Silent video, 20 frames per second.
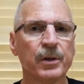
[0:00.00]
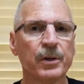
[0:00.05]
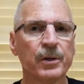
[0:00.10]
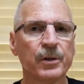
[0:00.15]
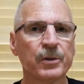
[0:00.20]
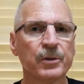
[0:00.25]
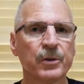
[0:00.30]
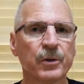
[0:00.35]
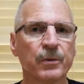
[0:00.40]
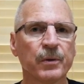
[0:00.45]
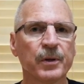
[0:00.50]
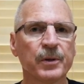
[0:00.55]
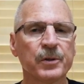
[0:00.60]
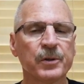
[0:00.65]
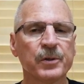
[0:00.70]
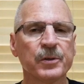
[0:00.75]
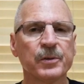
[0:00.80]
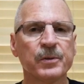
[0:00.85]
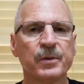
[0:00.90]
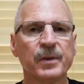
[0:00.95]
So this
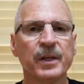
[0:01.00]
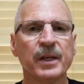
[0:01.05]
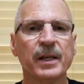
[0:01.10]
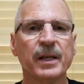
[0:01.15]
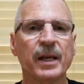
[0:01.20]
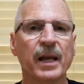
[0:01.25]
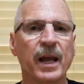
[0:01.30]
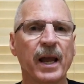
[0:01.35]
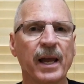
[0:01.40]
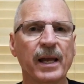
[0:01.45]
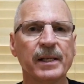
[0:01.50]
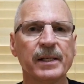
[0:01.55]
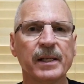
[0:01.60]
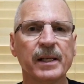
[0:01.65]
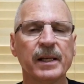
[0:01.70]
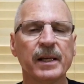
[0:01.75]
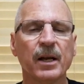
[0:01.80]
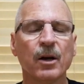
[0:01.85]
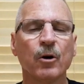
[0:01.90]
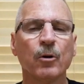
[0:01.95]
is the A
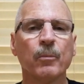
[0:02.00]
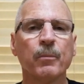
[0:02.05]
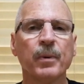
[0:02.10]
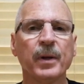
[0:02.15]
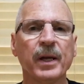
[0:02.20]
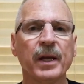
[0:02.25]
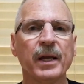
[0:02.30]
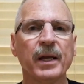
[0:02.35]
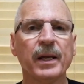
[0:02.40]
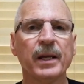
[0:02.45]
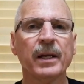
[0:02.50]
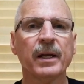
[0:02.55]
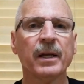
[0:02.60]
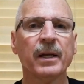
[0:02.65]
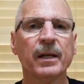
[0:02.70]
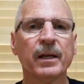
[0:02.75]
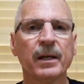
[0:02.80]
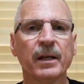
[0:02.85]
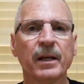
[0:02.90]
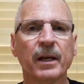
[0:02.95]
T L P,
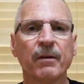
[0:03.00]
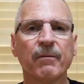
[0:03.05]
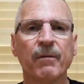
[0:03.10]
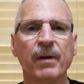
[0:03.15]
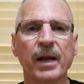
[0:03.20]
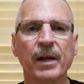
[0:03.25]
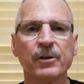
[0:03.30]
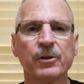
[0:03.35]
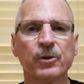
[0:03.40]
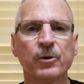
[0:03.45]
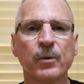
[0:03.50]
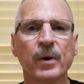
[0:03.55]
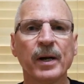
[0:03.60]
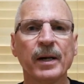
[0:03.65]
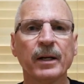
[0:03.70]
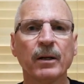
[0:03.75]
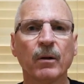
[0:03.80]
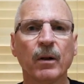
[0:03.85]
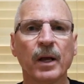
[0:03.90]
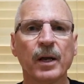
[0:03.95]
Advanced
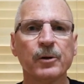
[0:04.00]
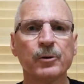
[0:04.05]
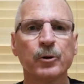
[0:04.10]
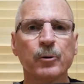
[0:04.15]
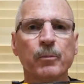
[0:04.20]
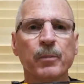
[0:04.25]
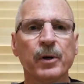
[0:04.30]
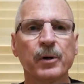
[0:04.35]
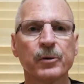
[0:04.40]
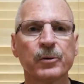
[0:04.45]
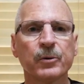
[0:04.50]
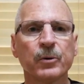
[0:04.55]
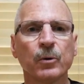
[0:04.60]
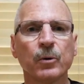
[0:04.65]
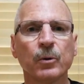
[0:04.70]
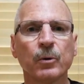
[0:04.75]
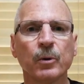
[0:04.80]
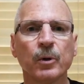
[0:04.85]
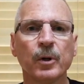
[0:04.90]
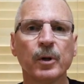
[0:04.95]
Training Laser
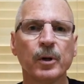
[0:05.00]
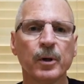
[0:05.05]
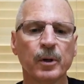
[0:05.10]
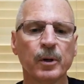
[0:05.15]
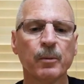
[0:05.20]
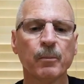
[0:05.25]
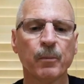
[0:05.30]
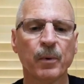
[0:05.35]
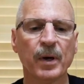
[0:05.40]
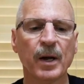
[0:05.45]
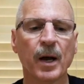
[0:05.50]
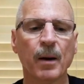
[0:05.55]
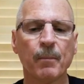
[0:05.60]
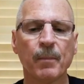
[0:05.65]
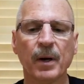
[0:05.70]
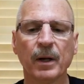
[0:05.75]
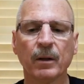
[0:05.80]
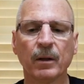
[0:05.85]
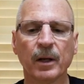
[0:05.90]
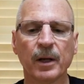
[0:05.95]
Pistol, put out
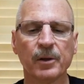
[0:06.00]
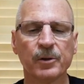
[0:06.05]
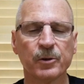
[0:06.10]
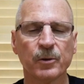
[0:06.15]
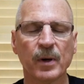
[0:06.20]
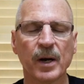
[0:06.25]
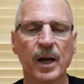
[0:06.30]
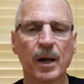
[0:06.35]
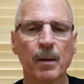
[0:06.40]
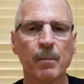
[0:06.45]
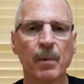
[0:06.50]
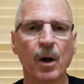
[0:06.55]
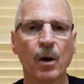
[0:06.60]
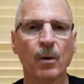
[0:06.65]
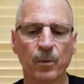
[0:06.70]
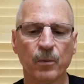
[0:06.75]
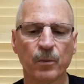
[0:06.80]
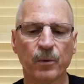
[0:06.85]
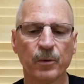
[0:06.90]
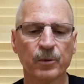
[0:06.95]
by Laser
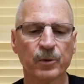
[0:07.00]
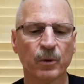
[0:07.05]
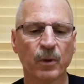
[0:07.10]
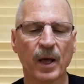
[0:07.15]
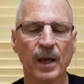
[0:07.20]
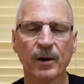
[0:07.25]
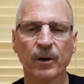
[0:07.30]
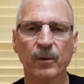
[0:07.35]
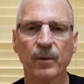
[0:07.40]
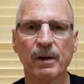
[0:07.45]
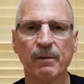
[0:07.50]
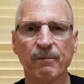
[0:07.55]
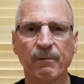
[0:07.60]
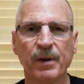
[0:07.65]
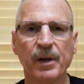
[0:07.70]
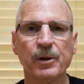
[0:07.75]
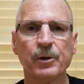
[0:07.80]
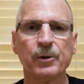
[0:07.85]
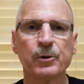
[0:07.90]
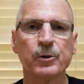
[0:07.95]
Ammo. There's a lot of great
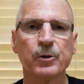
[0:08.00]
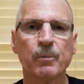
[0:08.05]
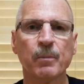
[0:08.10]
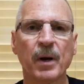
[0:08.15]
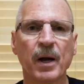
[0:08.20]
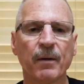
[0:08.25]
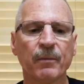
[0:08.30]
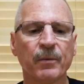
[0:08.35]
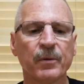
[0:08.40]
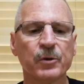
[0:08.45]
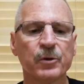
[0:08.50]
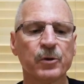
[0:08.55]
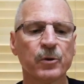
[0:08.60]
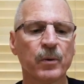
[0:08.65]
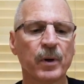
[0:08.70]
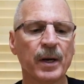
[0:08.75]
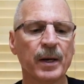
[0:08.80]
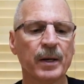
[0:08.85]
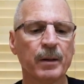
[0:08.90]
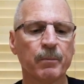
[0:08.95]
features about this
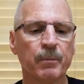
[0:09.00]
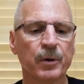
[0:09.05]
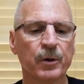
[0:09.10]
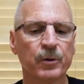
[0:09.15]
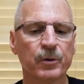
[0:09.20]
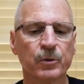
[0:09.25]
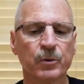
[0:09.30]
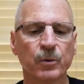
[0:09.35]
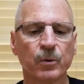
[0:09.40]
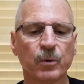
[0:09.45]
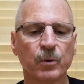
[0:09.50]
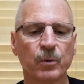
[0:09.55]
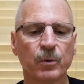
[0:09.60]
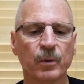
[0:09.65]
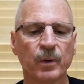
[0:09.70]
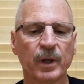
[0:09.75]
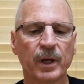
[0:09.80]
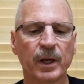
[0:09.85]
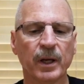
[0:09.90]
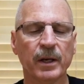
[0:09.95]
training pistol,
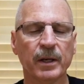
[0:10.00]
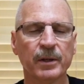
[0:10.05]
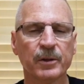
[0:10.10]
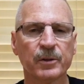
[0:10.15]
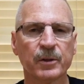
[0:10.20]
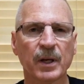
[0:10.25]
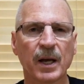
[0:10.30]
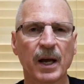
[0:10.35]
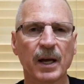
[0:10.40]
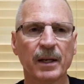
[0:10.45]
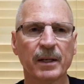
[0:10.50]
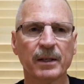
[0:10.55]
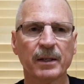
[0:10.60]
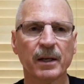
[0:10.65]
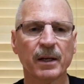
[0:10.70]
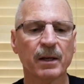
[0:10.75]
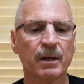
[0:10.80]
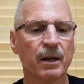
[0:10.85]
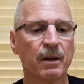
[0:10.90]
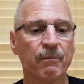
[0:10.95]
and it's got
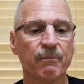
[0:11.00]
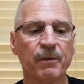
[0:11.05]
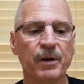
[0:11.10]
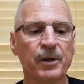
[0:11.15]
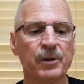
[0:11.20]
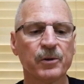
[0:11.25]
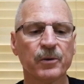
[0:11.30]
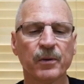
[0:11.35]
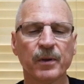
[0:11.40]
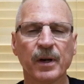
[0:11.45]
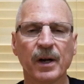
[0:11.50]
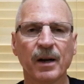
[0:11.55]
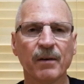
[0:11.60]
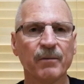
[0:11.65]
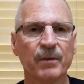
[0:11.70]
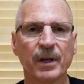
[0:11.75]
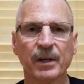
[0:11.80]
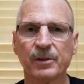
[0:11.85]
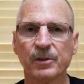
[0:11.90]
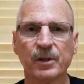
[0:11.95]
uh, a feature that I've
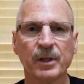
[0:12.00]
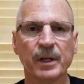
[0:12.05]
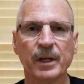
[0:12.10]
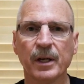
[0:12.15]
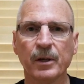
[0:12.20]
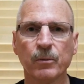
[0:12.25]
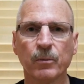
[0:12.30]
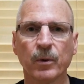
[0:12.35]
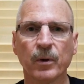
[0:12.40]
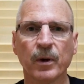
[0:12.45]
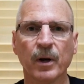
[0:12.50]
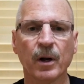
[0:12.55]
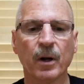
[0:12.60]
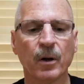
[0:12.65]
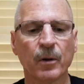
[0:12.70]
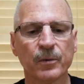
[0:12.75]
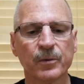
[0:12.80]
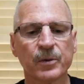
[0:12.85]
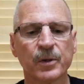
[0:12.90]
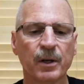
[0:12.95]
not seen anywhere
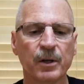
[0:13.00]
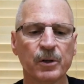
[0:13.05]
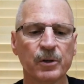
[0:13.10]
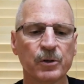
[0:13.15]
else.